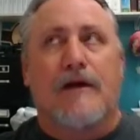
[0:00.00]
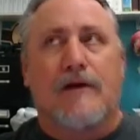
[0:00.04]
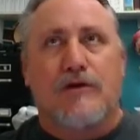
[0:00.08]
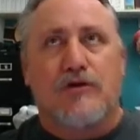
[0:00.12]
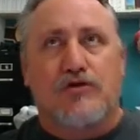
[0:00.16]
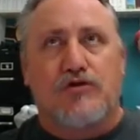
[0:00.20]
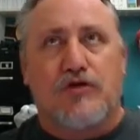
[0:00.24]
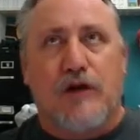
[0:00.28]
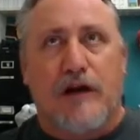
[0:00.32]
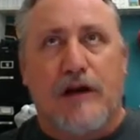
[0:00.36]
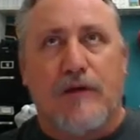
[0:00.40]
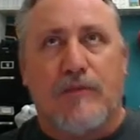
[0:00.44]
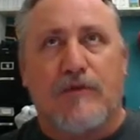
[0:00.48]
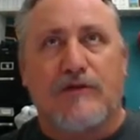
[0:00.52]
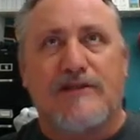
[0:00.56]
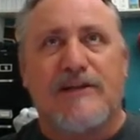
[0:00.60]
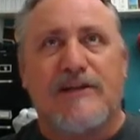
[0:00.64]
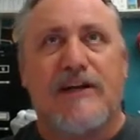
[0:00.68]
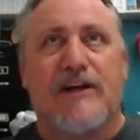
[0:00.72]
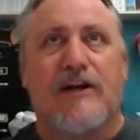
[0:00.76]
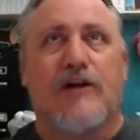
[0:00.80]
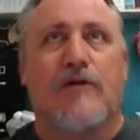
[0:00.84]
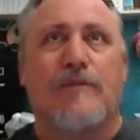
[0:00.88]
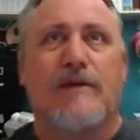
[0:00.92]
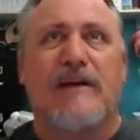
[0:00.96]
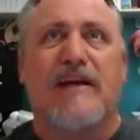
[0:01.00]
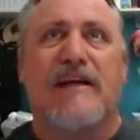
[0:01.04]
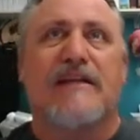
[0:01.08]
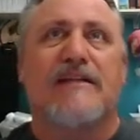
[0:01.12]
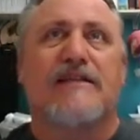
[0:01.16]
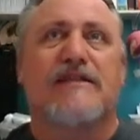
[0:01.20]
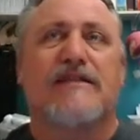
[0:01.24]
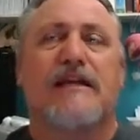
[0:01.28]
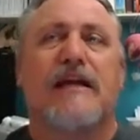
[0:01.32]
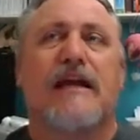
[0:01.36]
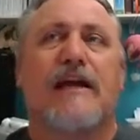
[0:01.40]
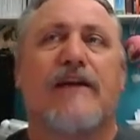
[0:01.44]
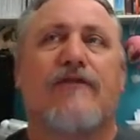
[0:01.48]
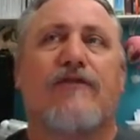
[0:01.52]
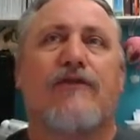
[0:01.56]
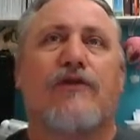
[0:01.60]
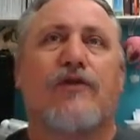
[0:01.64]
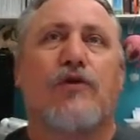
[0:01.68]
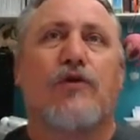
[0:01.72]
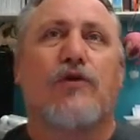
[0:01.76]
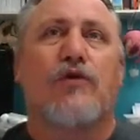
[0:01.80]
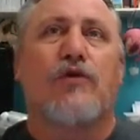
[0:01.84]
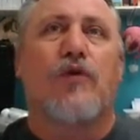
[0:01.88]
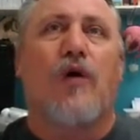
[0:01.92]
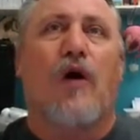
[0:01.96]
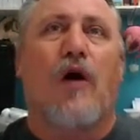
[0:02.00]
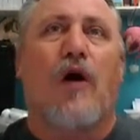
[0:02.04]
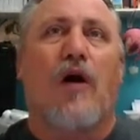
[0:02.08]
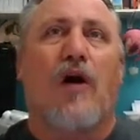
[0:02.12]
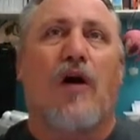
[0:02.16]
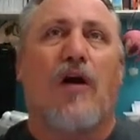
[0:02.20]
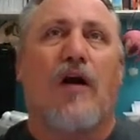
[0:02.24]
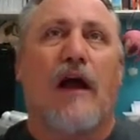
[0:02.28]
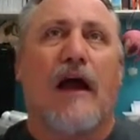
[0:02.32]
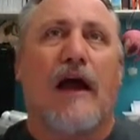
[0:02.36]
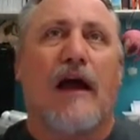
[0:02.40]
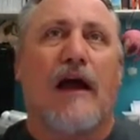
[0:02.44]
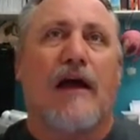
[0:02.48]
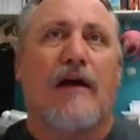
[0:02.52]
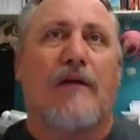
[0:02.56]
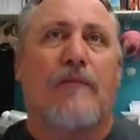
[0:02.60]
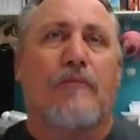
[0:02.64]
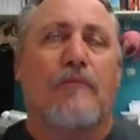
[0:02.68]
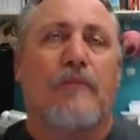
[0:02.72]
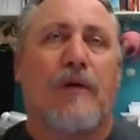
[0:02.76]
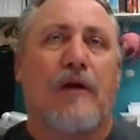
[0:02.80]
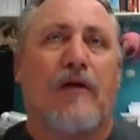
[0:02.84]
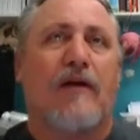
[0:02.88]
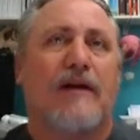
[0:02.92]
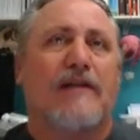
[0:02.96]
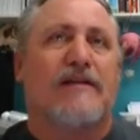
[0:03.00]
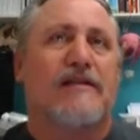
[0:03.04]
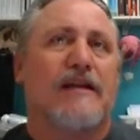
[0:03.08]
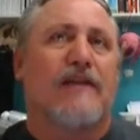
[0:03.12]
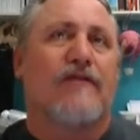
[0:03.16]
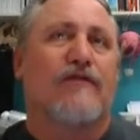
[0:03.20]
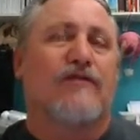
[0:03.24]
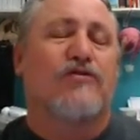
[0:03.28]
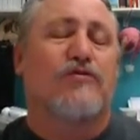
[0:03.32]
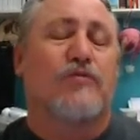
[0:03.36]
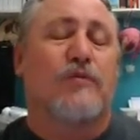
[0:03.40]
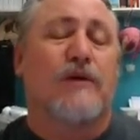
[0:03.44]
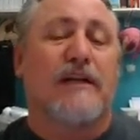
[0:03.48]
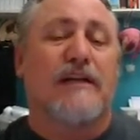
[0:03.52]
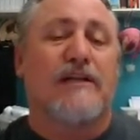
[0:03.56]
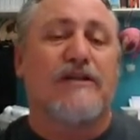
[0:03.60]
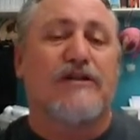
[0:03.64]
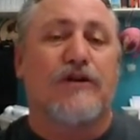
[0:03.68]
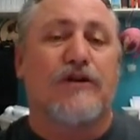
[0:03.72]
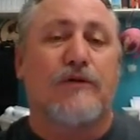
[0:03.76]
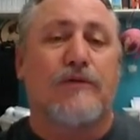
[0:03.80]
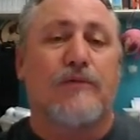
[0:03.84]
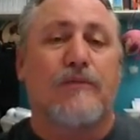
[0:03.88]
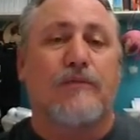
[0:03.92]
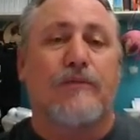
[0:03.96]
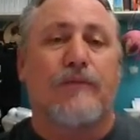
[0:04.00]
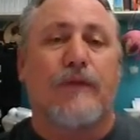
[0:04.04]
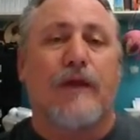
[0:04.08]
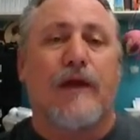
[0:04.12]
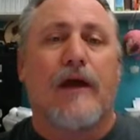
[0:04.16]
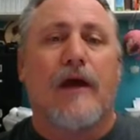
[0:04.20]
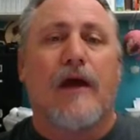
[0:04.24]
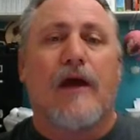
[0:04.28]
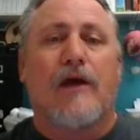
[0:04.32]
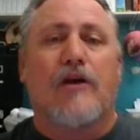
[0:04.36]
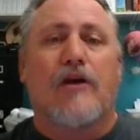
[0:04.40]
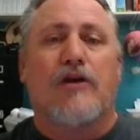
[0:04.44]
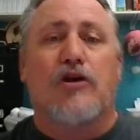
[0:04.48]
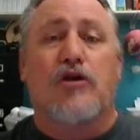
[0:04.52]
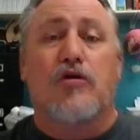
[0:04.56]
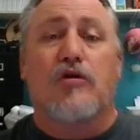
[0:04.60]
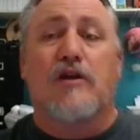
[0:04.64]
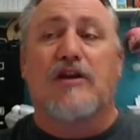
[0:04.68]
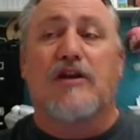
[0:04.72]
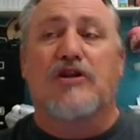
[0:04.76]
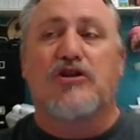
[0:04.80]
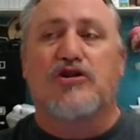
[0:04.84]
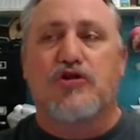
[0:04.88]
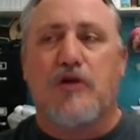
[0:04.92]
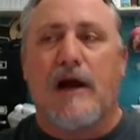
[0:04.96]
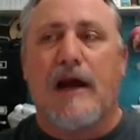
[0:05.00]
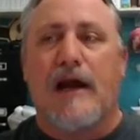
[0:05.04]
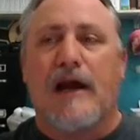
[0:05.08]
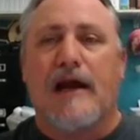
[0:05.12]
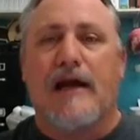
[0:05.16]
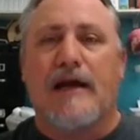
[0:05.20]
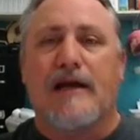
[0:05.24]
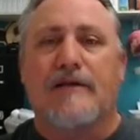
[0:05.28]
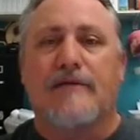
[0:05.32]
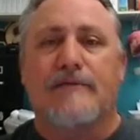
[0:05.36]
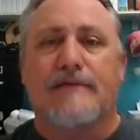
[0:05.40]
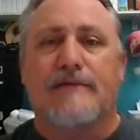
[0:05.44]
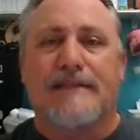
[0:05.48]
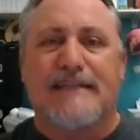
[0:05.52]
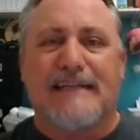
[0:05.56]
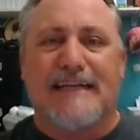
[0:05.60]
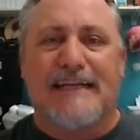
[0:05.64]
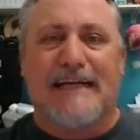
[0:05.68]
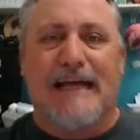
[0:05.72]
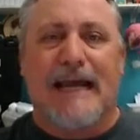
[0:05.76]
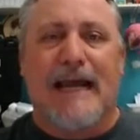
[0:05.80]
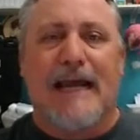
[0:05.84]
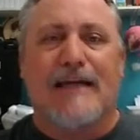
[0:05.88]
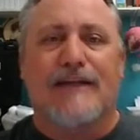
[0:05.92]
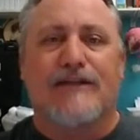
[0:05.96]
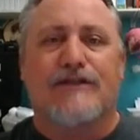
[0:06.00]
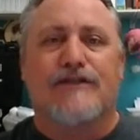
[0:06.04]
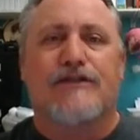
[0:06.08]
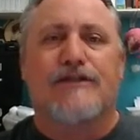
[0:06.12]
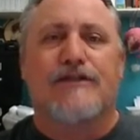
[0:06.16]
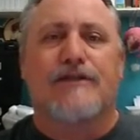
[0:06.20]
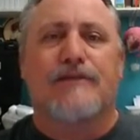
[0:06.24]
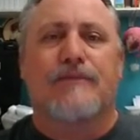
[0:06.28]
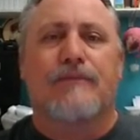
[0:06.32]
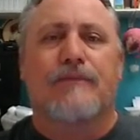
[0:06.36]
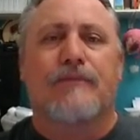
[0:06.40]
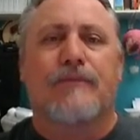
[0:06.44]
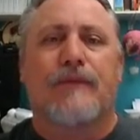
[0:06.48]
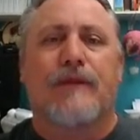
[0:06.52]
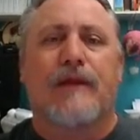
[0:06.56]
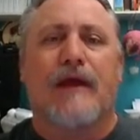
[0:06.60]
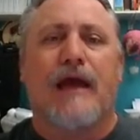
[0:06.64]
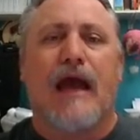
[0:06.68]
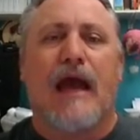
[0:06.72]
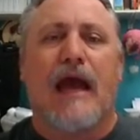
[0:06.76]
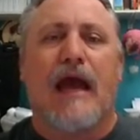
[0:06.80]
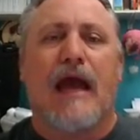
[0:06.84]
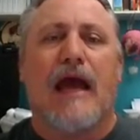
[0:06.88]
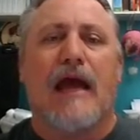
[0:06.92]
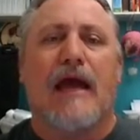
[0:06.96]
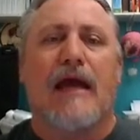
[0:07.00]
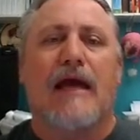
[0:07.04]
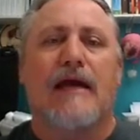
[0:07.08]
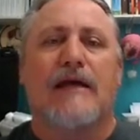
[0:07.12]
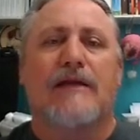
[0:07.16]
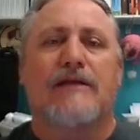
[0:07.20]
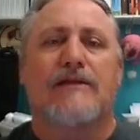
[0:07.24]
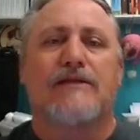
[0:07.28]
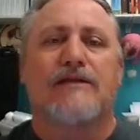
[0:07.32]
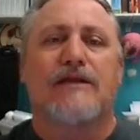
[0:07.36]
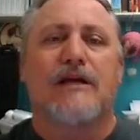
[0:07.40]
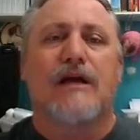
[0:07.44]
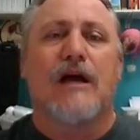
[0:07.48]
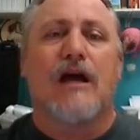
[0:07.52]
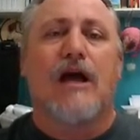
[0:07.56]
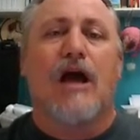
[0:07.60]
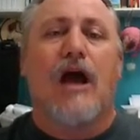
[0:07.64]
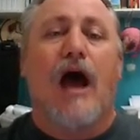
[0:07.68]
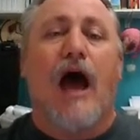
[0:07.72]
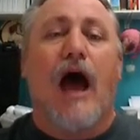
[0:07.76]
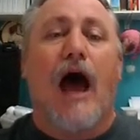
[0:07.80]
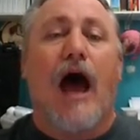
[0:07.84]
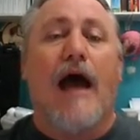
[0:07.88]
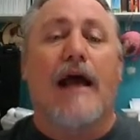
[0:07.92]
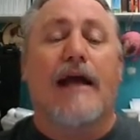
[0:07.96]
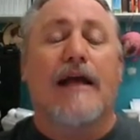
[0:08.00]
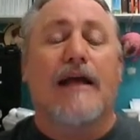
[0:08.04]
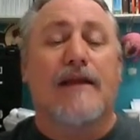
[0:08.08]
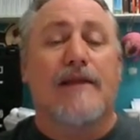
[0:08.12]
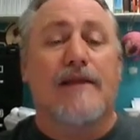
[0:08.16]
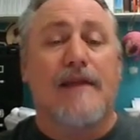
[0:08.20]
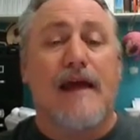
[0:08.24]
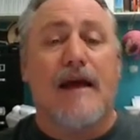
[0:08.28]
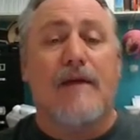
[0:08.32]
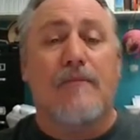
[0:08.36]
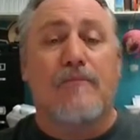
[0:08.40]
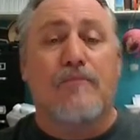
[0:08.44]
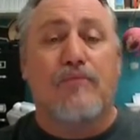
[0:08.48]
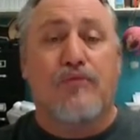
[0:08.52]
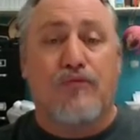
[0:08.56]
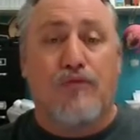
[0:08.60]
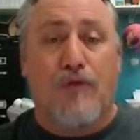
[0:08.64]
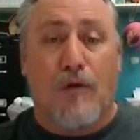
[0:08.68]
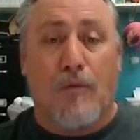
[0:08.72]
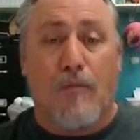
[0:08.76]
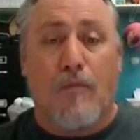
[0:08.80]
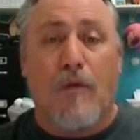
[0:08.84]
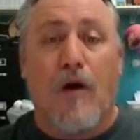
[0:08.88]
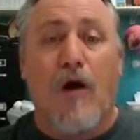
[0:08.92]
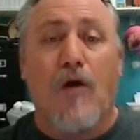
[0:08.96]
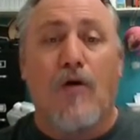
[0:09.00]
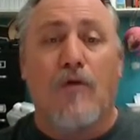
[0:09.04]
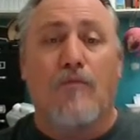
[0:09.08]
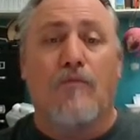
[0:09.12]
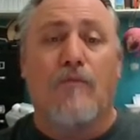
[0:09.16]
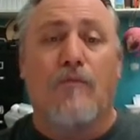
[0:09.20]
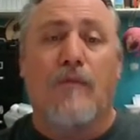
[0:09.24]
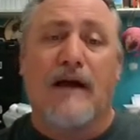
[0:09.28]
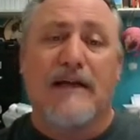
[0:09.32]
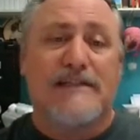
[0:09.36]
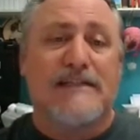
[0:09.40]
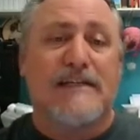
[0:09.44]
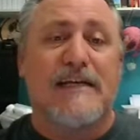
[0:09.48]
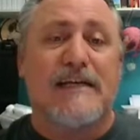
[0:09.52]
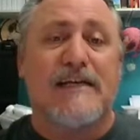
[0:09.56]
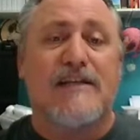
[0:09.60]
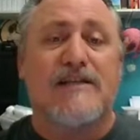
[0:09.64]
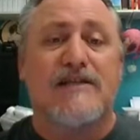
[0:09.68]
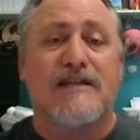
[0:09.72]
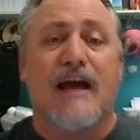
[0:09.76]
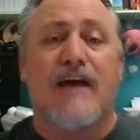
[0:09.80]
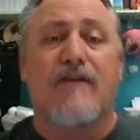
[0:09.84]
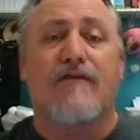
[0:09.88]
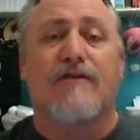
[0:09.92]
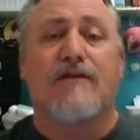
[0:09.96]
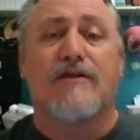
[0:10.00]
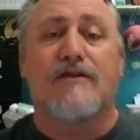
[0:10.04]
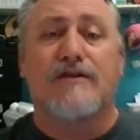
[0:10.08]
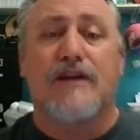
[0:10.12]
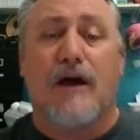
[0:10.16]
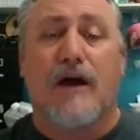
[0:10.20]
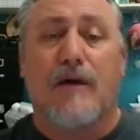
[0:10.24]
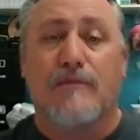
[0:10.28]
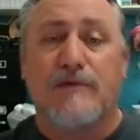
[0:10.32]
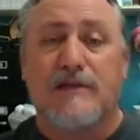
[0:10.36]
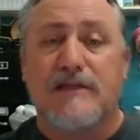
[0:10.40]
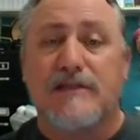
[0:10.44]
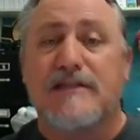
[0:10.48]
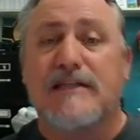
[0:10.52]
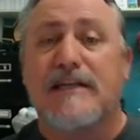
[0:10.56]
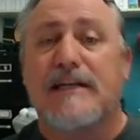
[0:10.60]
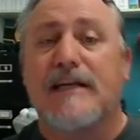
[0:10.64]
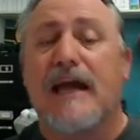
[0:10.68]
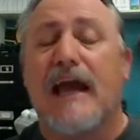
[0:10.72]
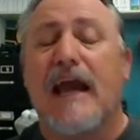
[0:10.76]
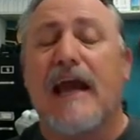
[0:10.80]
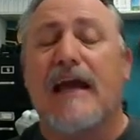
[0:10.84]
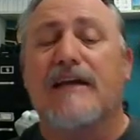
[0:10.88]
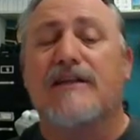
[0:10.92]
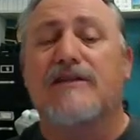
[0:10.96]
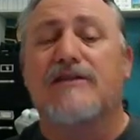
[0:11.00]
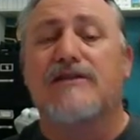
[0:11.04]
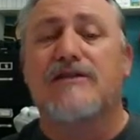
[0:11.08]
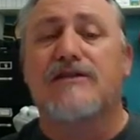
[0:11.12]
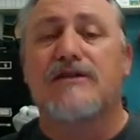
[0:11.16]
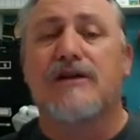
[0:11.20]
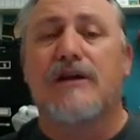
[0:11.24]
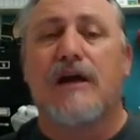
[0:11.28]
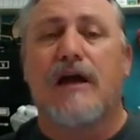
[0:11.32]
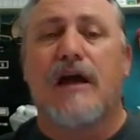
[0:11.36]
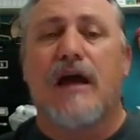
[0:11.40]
Trainable tier means if you are at barracks level 22, you can train T8s, and I can then promote my T7s up to T8s.